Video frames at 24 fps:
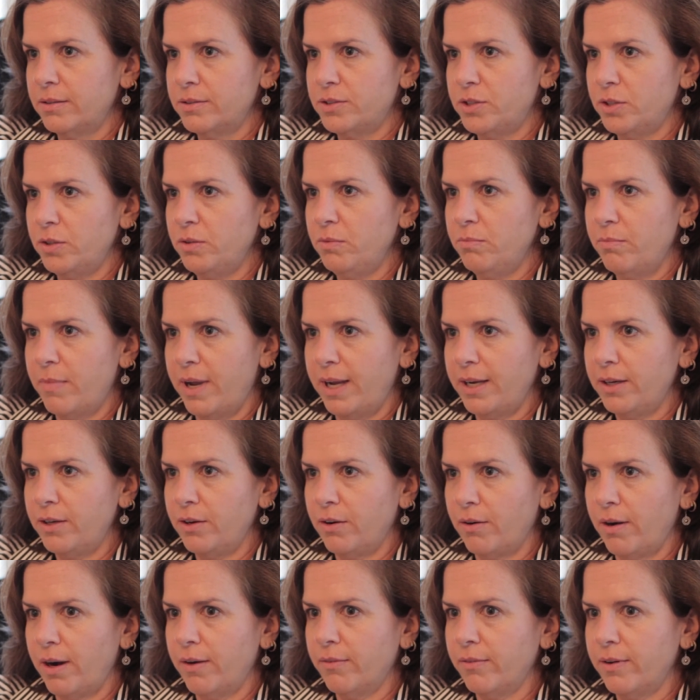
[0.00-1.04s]
to make
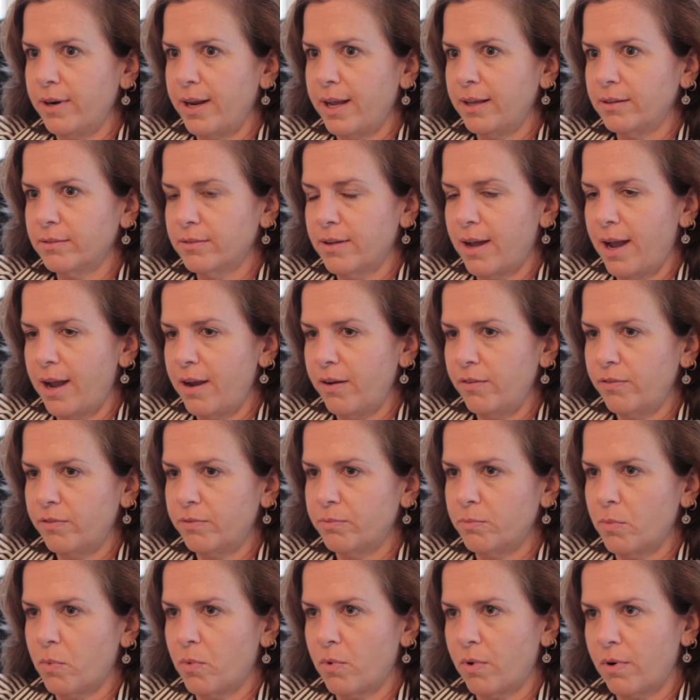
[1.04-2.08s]
your everyday
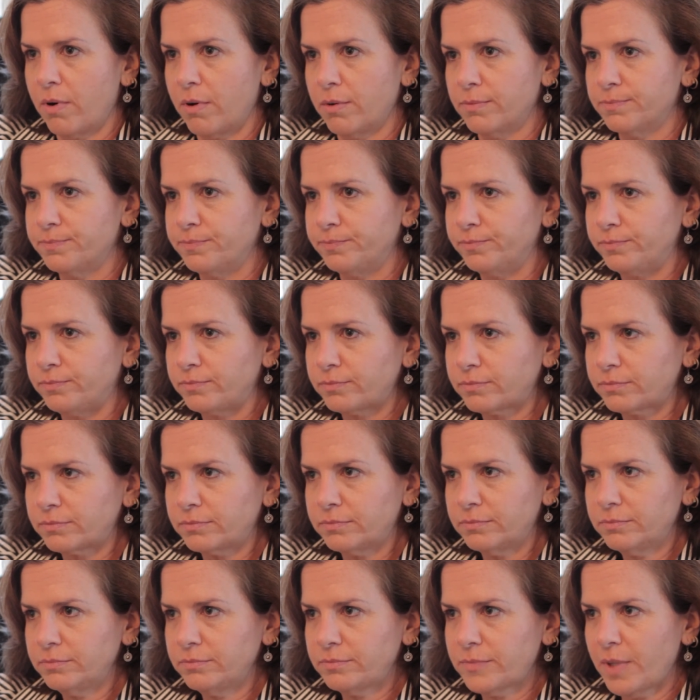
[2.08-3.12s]
life more
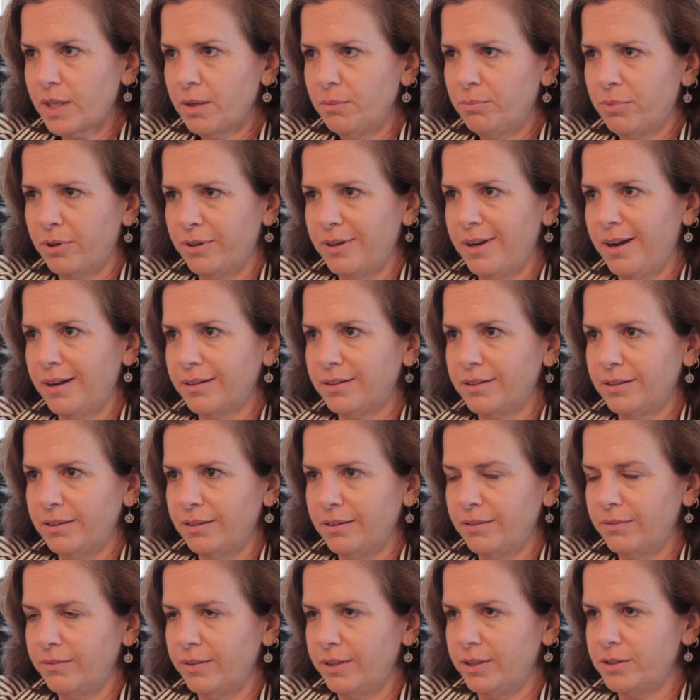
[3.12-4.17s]

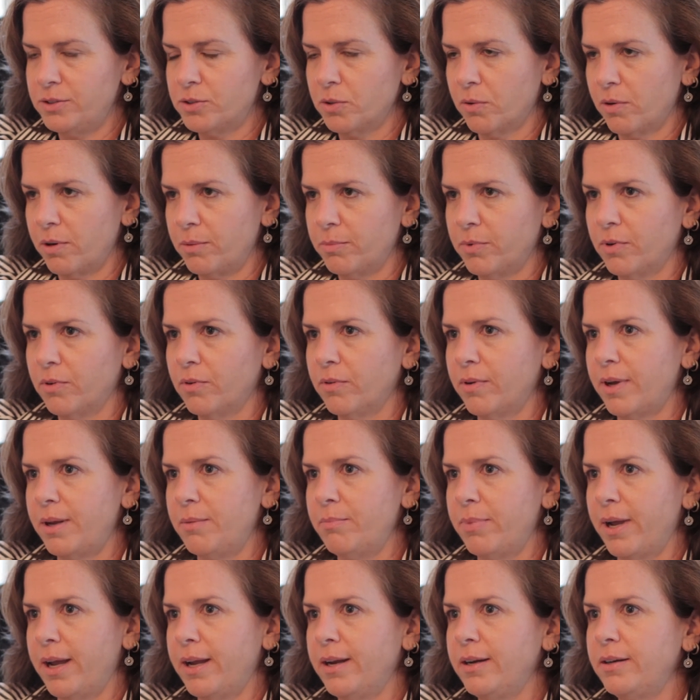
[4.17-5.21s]
productive and enjoyable
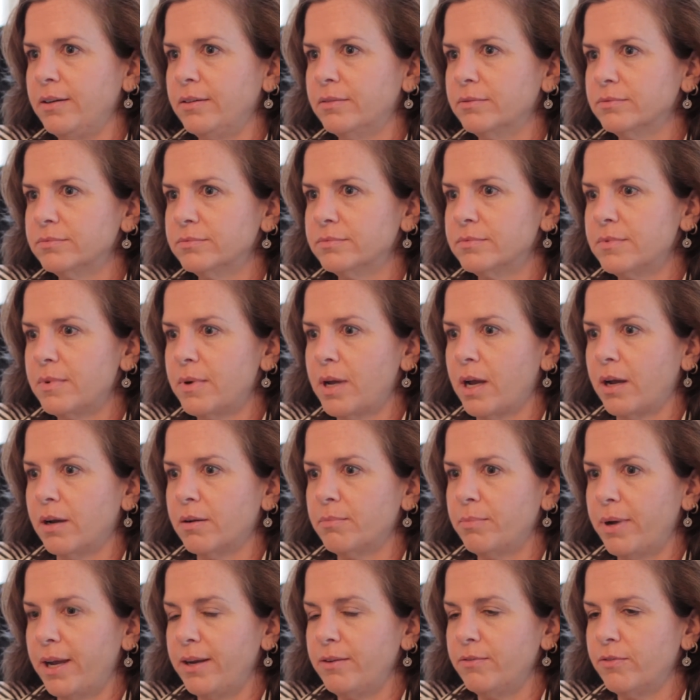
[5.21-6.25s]
and
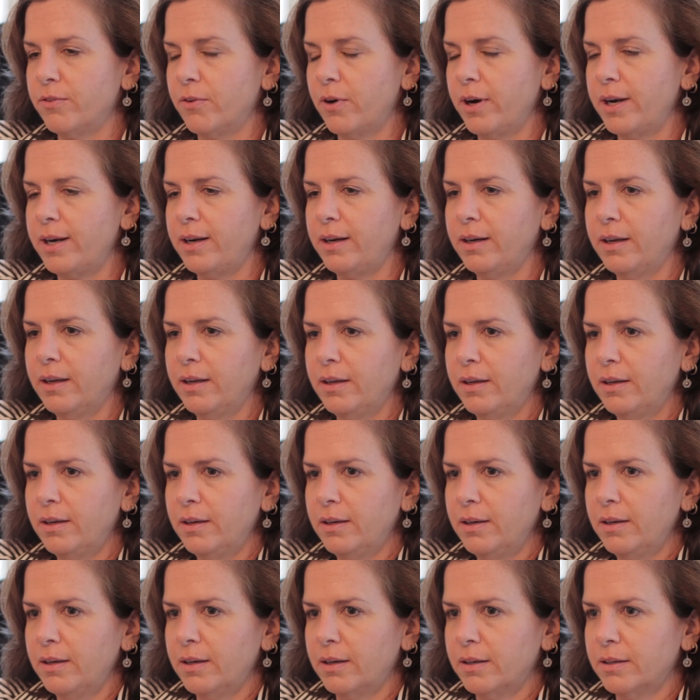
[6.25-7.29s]
pain-free.
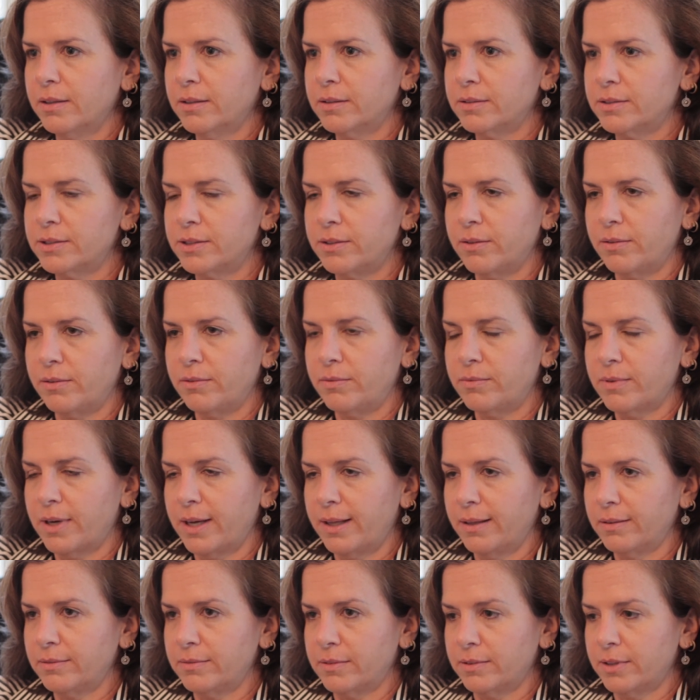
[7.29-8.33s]
So
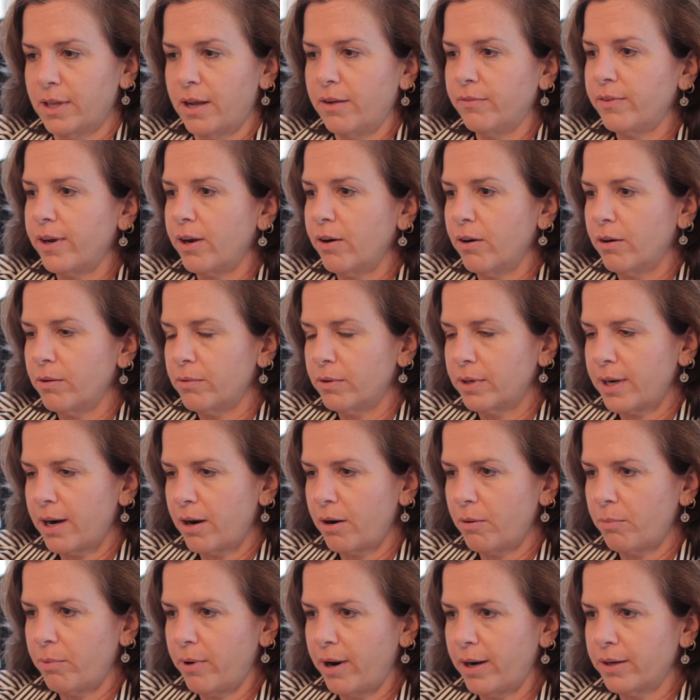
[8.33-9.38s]
I love
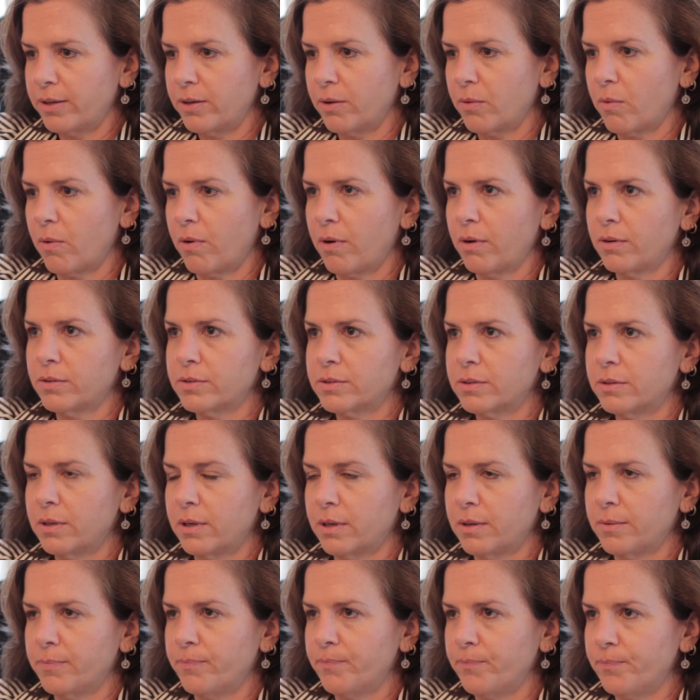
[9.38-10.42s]
chiropractic work,
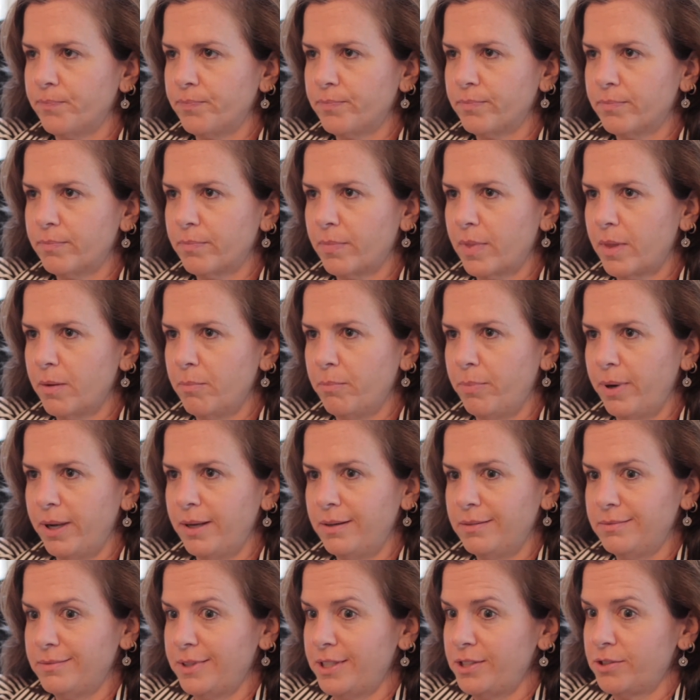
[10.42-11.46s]

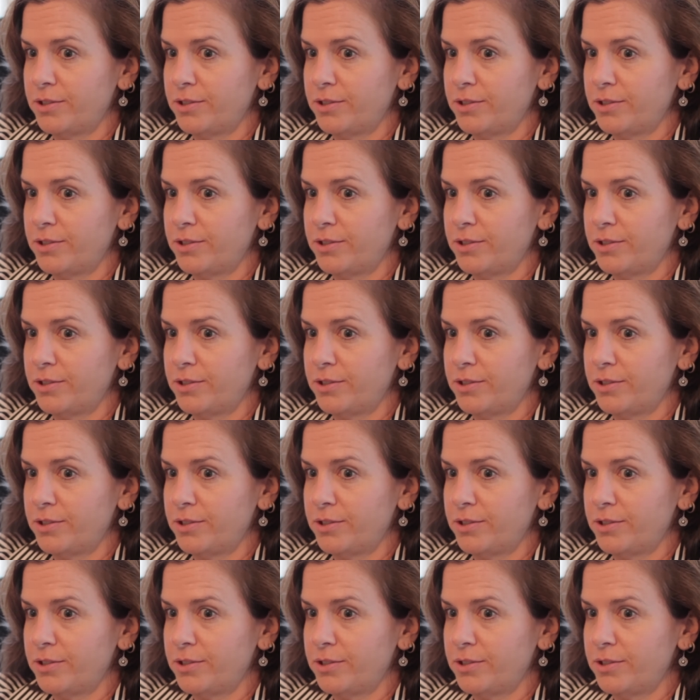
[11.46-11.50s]
but